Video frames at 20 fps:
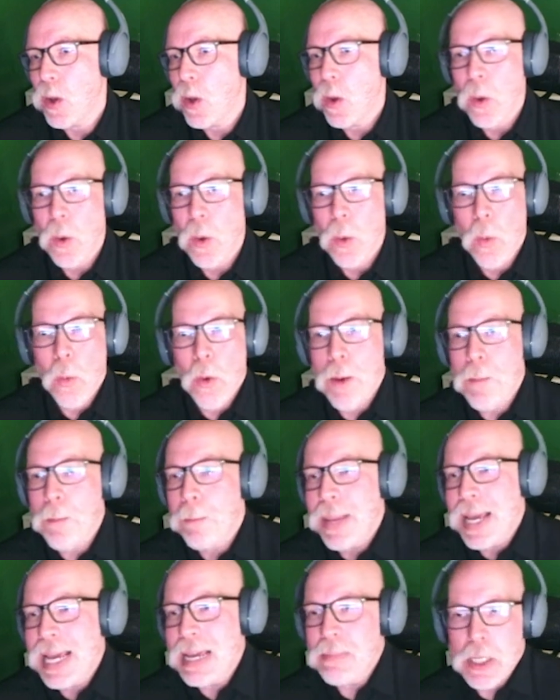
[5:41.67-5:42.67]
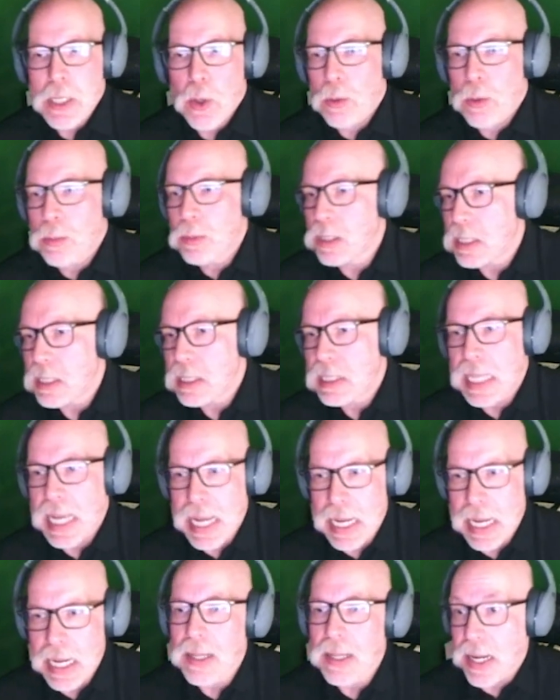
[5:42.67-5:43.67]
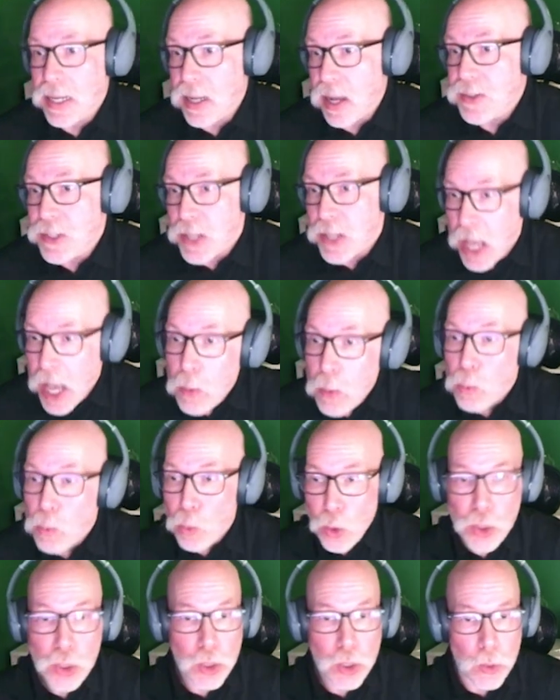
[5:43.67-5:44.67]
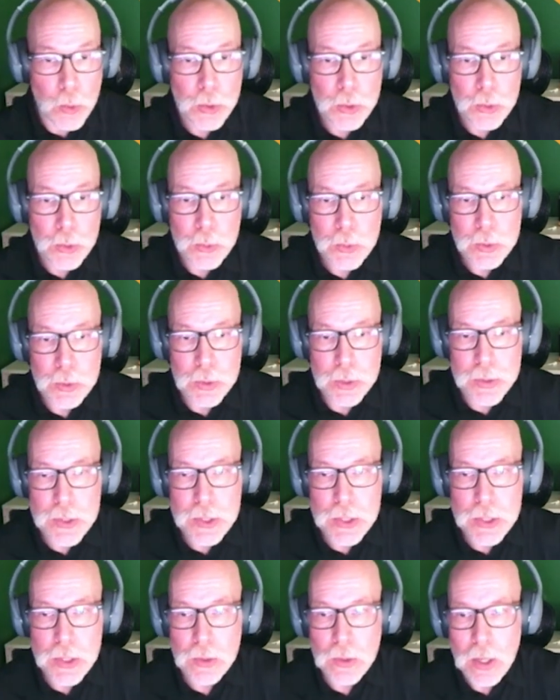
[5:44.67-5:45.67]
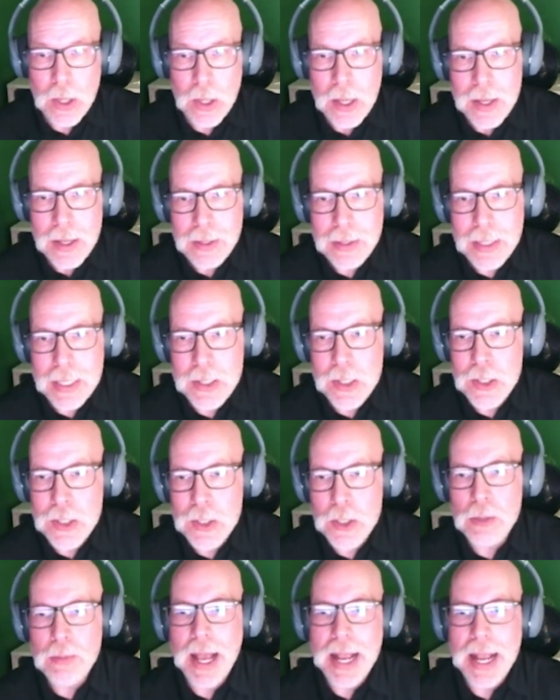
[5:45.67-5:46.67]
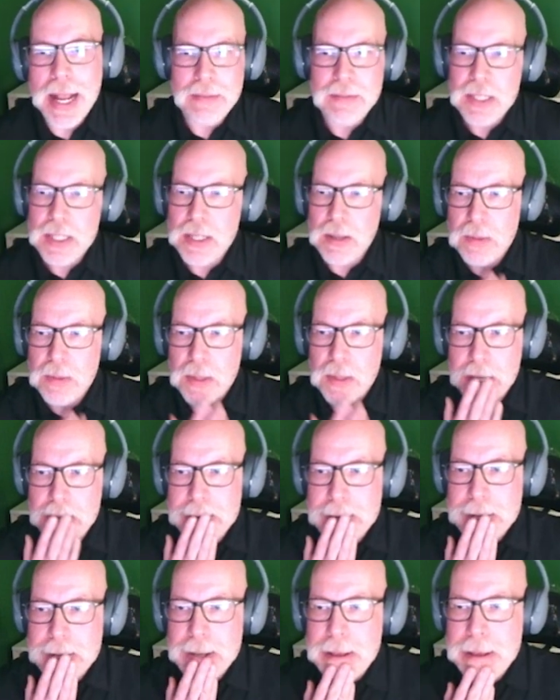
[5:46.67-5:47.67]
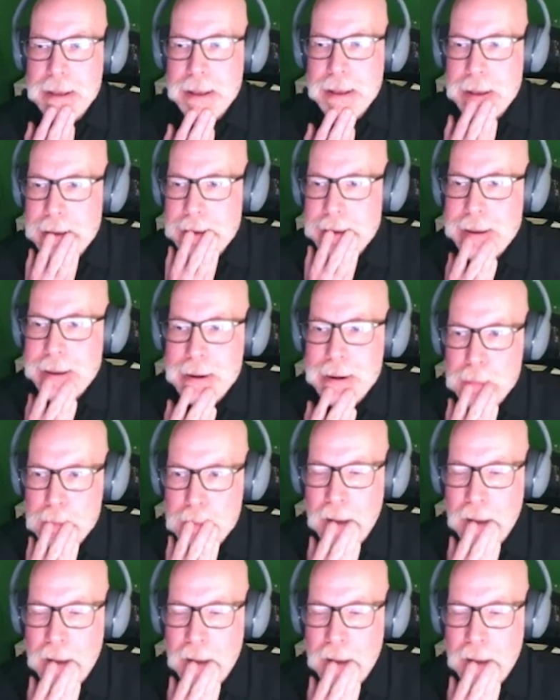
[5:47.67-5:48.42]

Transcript: where maybe normally they, like I said, would go to Google. So let's assume I have something, in my